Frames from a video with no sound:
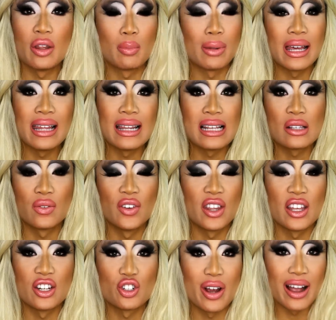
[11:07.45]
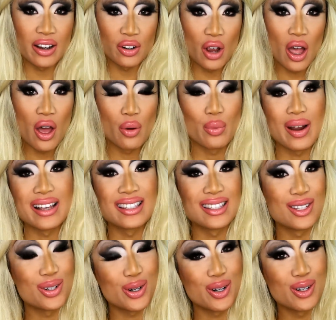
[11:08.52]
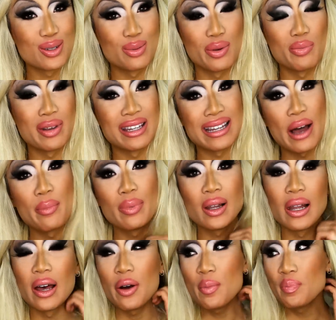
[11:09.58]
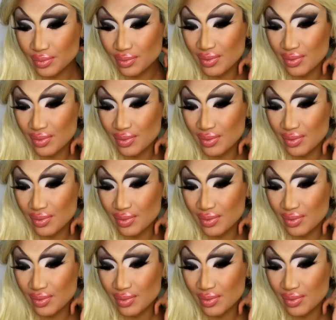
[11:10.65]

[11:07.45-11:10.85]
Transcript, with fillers: The playlist for the drag race tutorials will be down below.